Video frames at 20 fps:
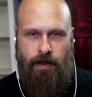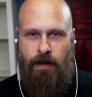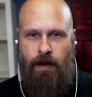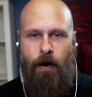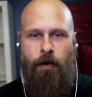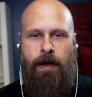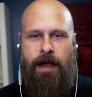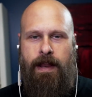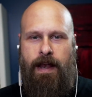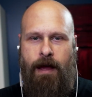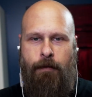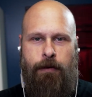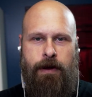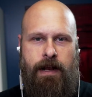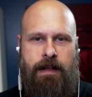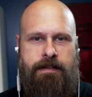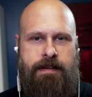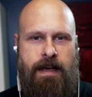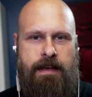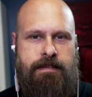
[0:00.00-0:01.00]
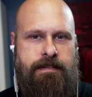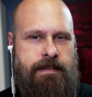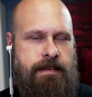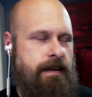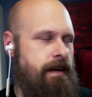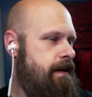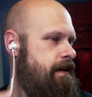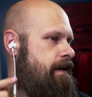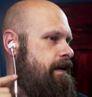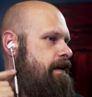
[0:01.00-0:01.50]
Okay, now we're gonna test it
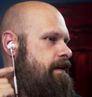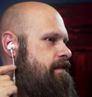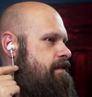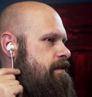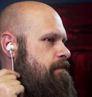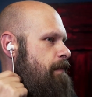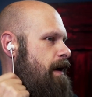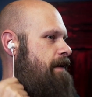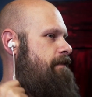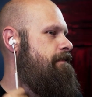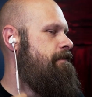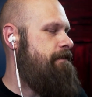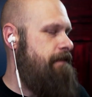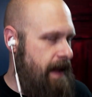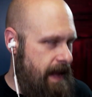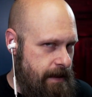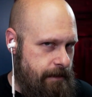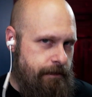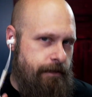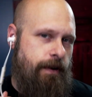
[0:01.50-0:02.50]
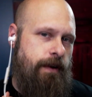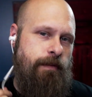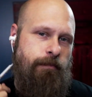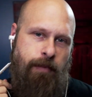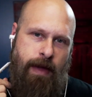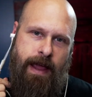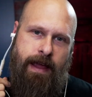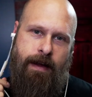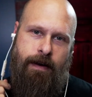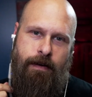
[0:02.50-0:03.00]
against my favorite
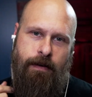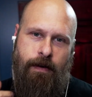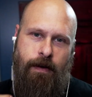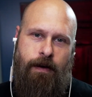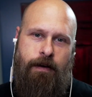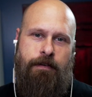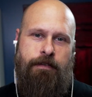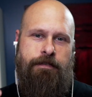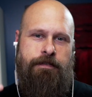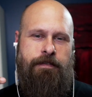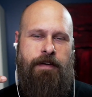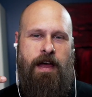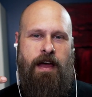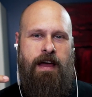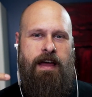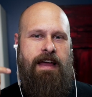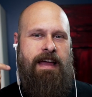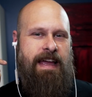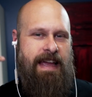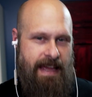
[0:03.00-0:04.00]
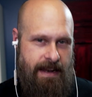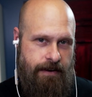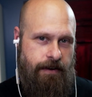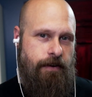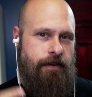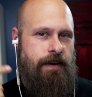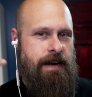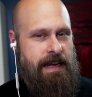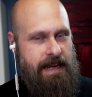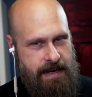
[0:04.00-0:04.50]
pair of
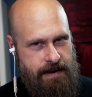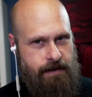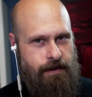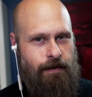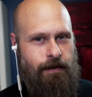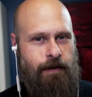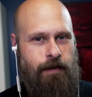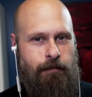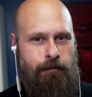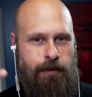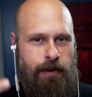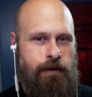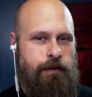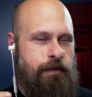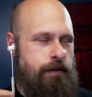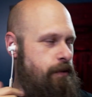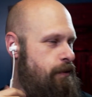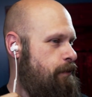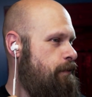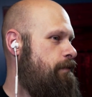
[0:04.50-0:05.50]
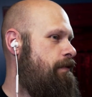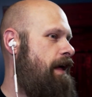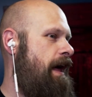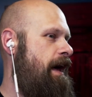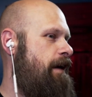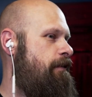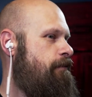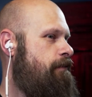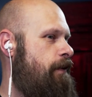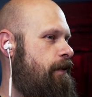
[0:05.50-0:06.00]
inner ear Bluetooth
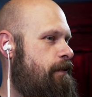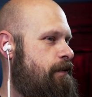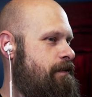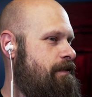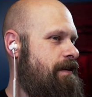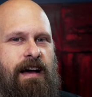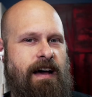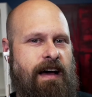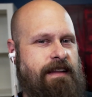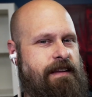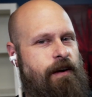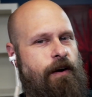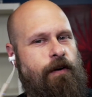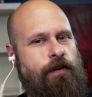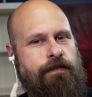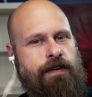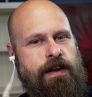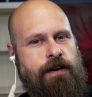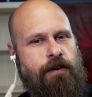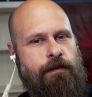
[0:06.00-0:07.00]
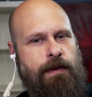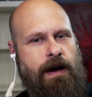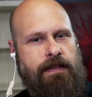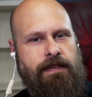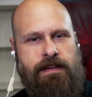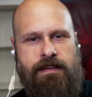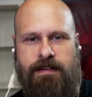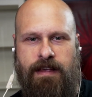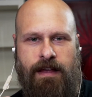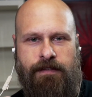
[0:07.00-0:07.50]
headphones. I did a whole video about
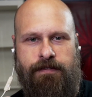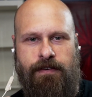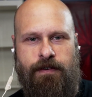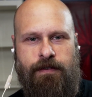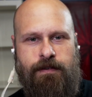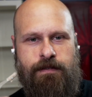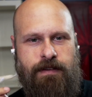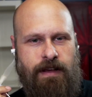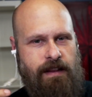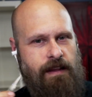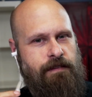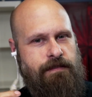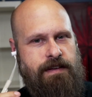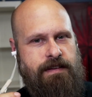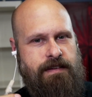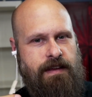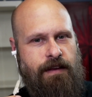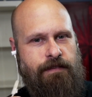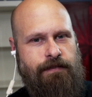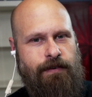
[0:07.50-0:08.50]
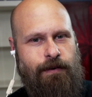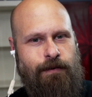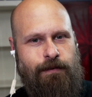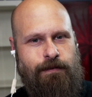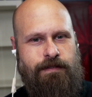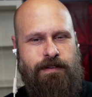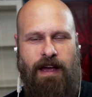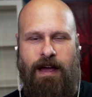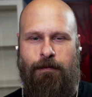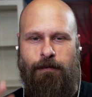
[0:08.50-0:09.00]
these headphones. I love these
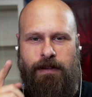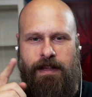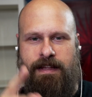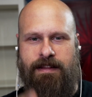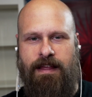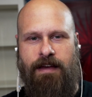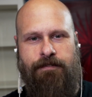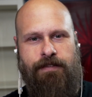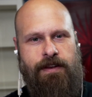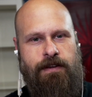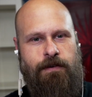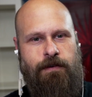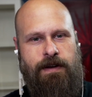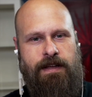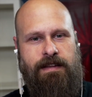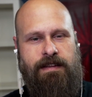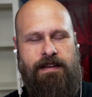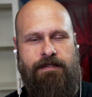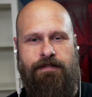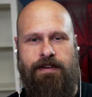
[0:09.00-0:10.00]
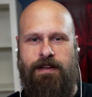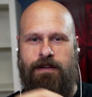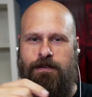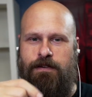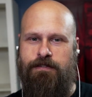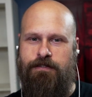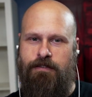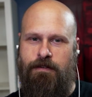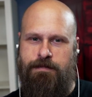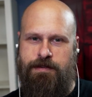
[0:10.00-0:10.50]
headphones. I will link that video in the video
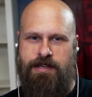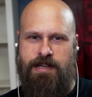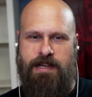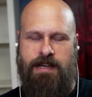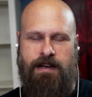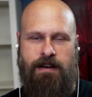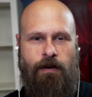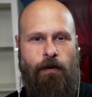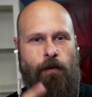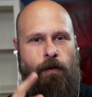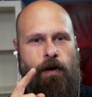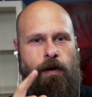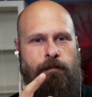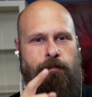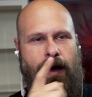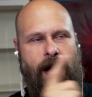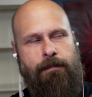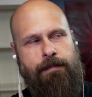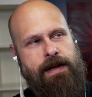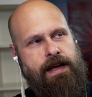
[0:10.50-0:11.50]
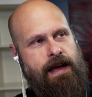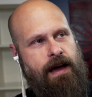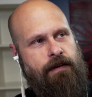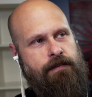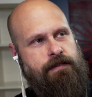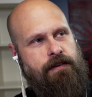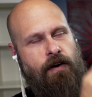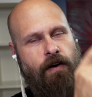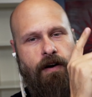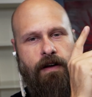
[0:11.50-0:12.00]
description or popping
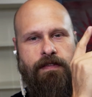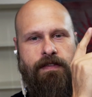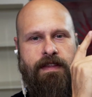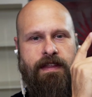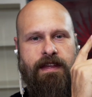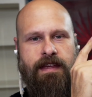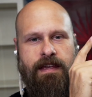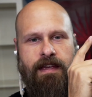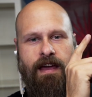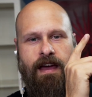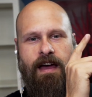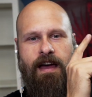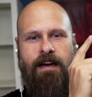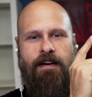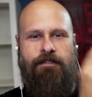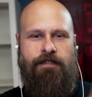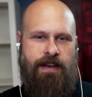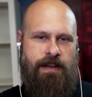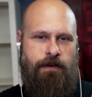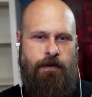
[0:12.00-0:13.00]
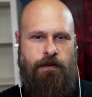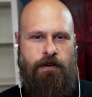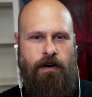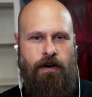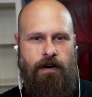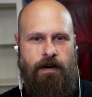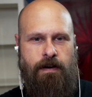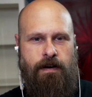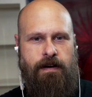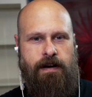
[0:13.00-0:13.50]
out on the video
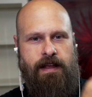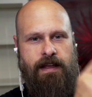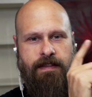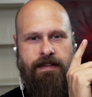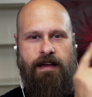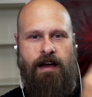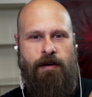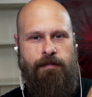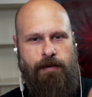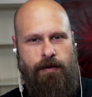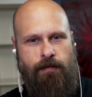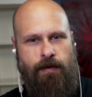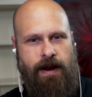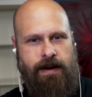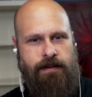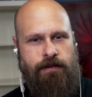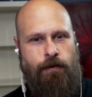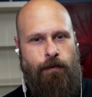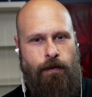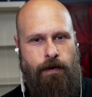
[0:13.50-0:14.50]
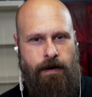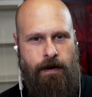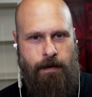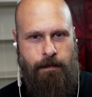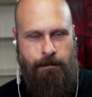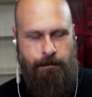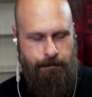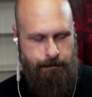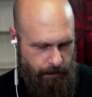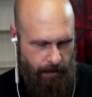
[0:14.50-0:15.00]
card in the upper right corner.
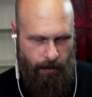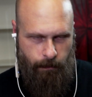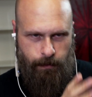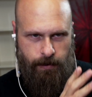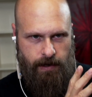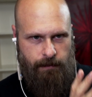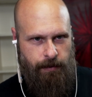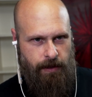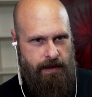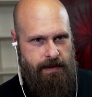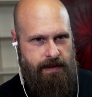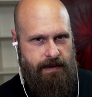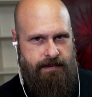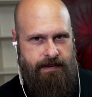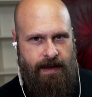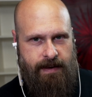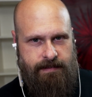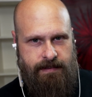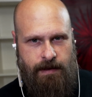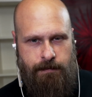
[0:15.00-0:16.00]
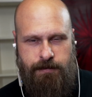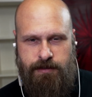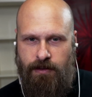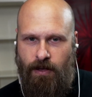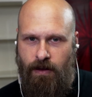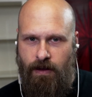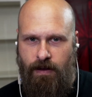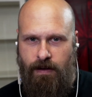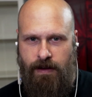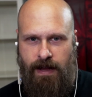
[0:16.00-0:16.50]
But we're gonna play the exact same
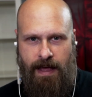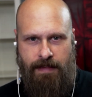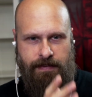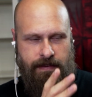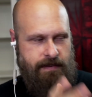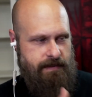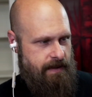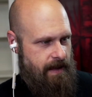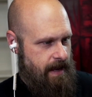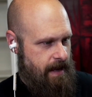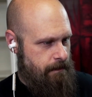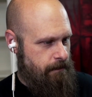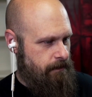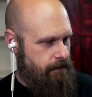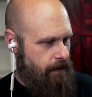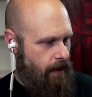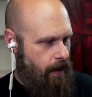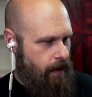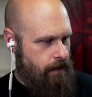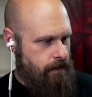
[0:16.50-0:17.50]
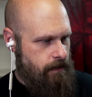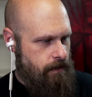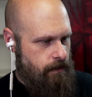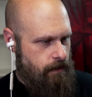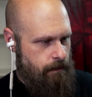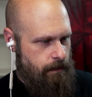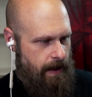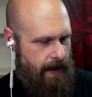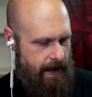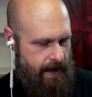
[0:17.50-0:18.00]
song at the same
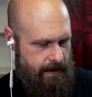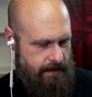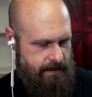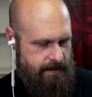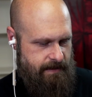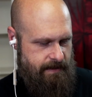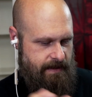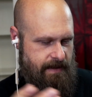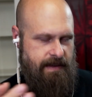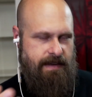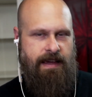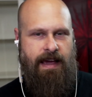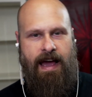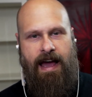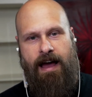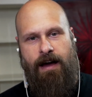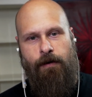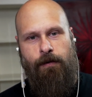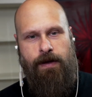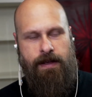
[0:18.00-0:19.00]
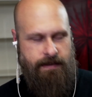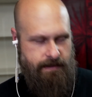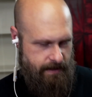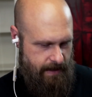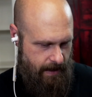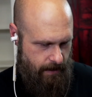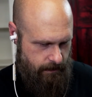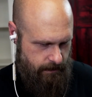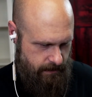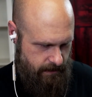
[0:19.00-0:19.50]
volume and see how it
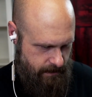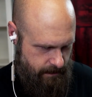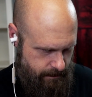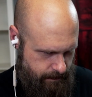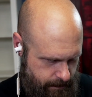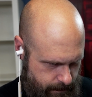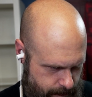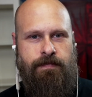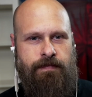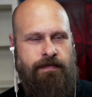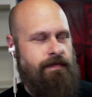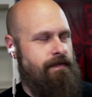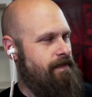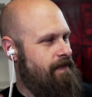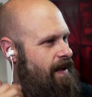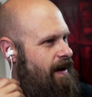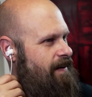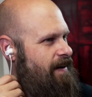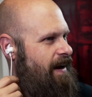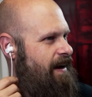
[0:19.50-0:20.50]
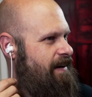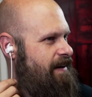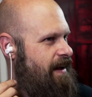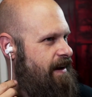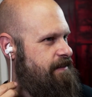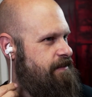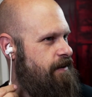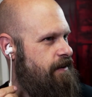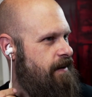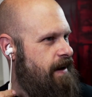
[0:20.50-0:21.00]
sounds. Okay,
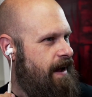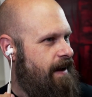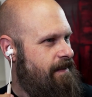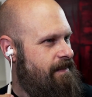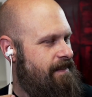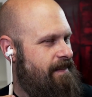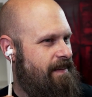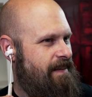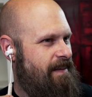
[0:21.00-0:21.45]
gotta turn it down.